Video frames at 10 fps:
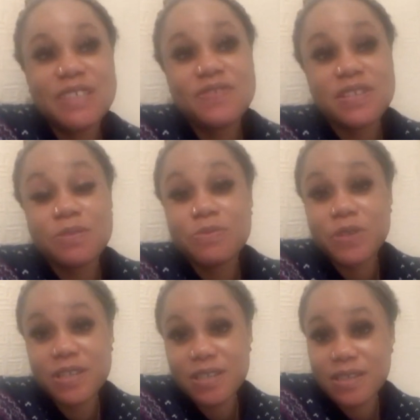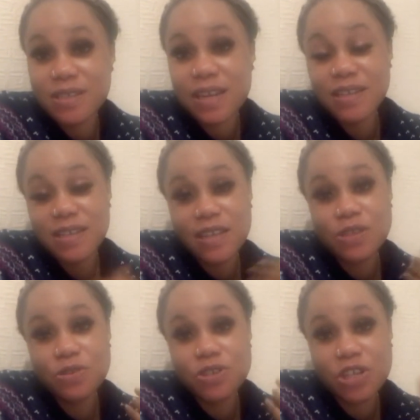for some reasons I decided
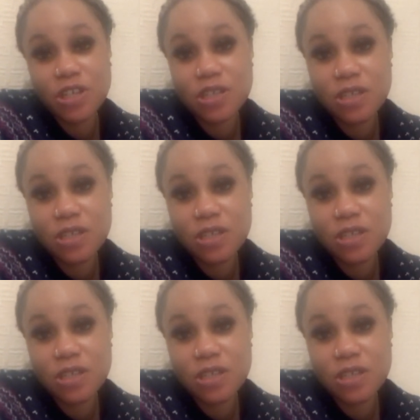to change